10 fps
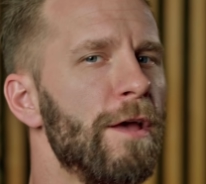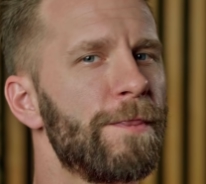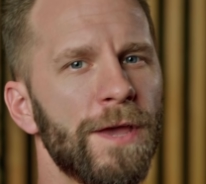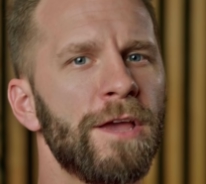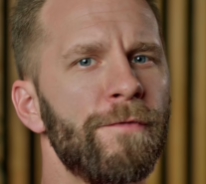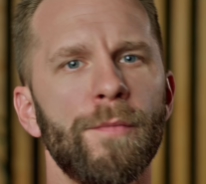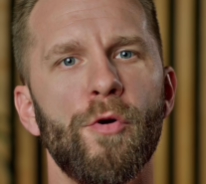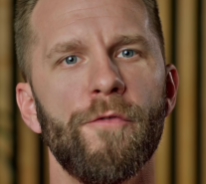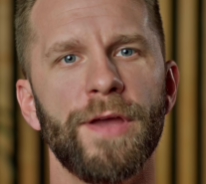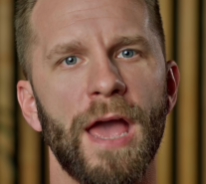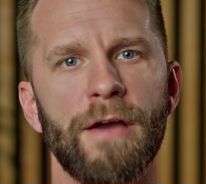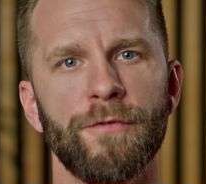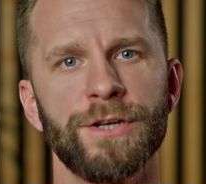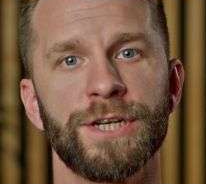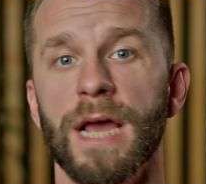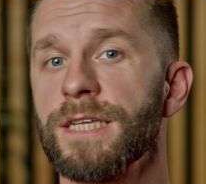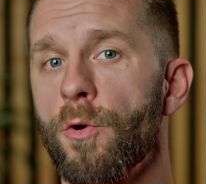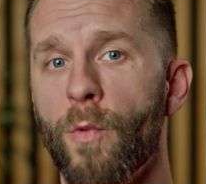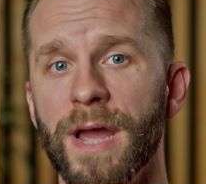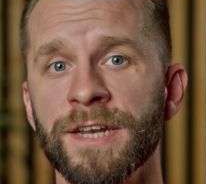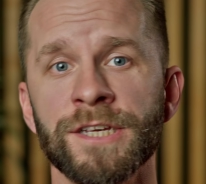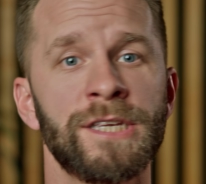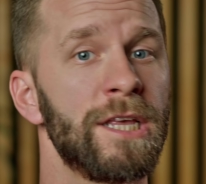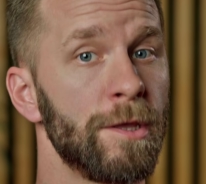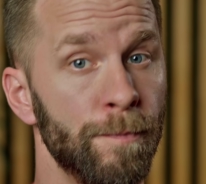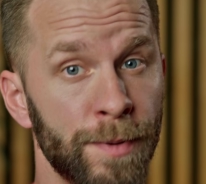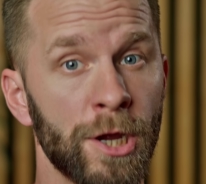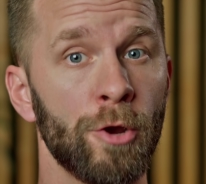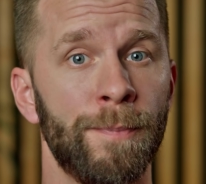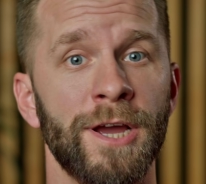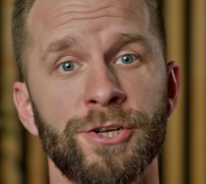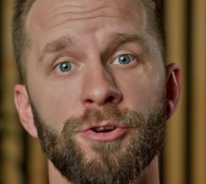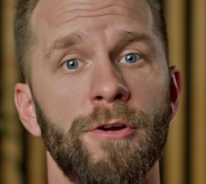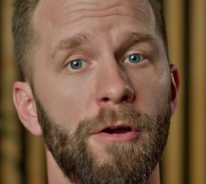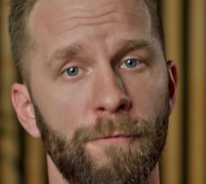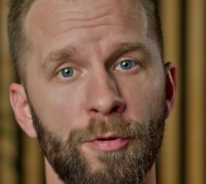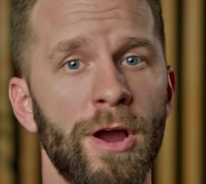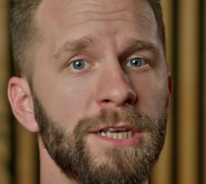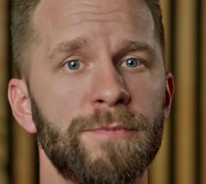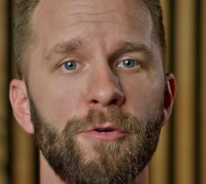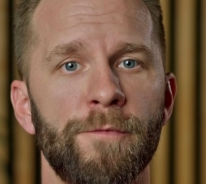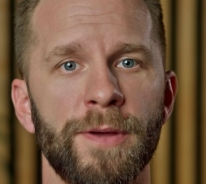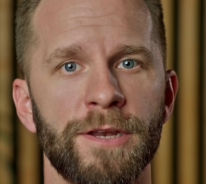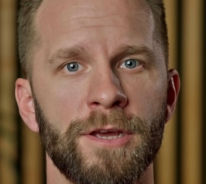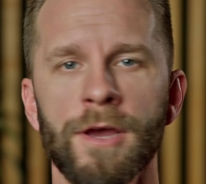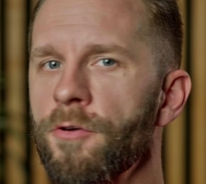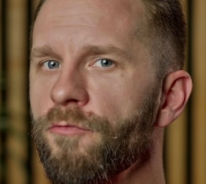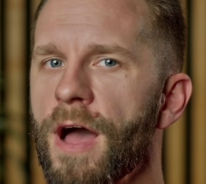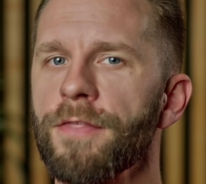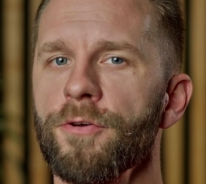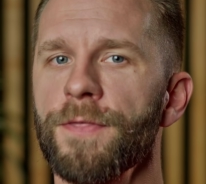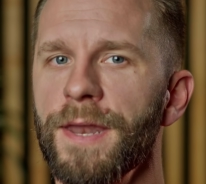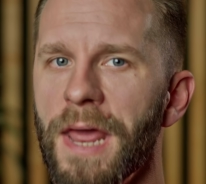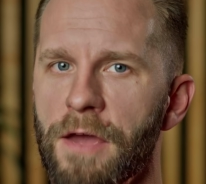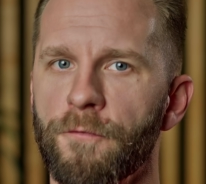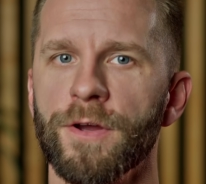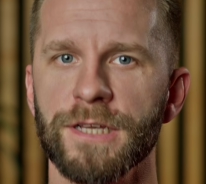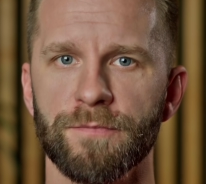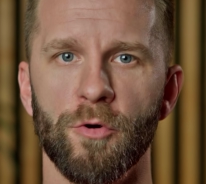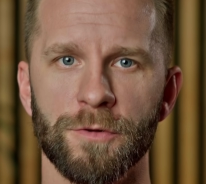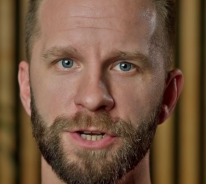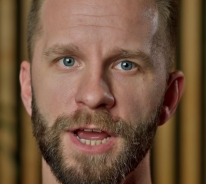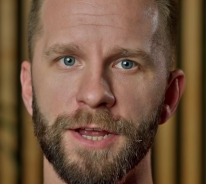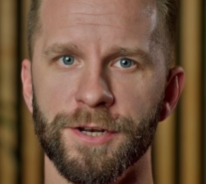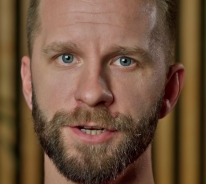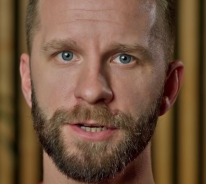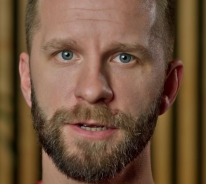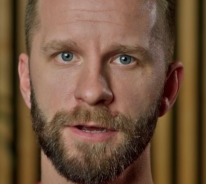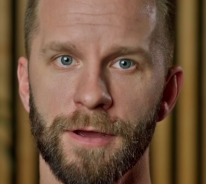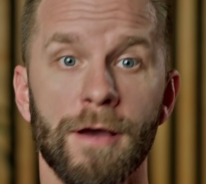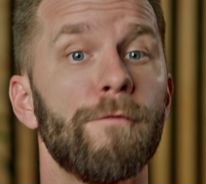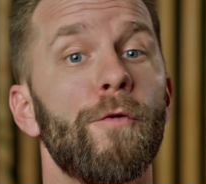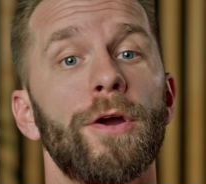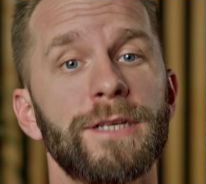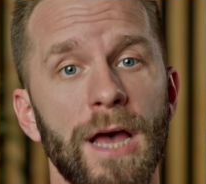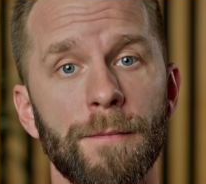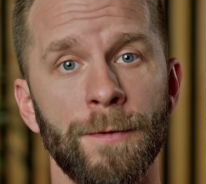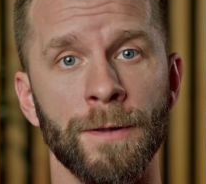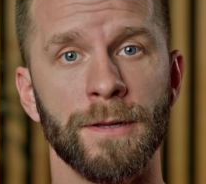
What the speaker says: Think of a moving average as a way to see the bigger picture of price movement rather than every small change. For example,